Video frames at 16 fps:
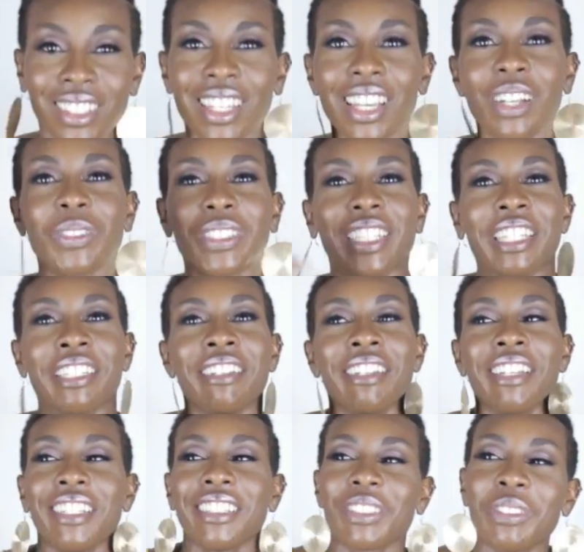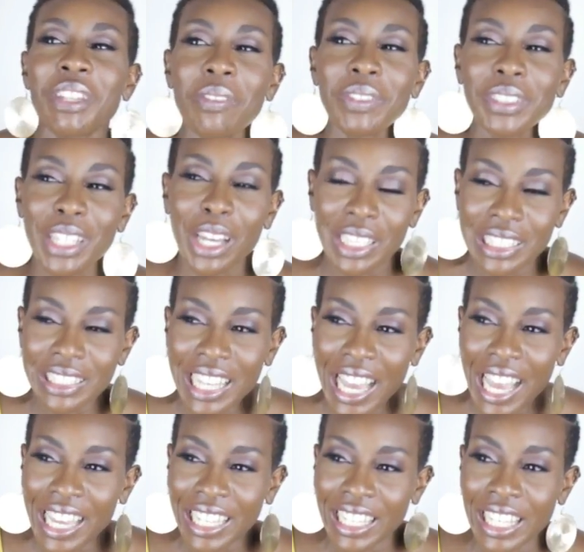That was it. So never saw this
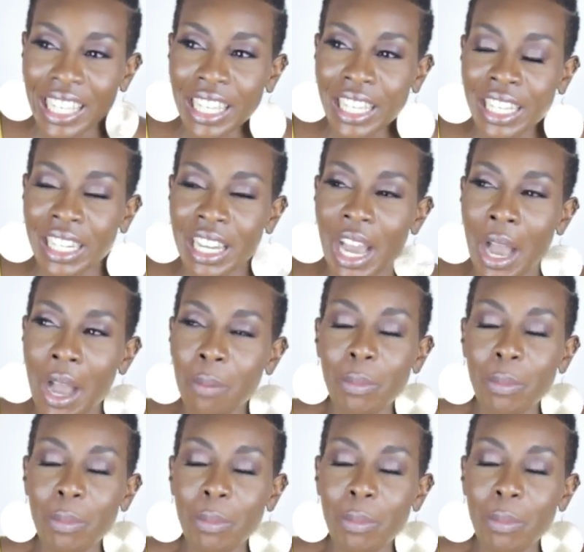guy again.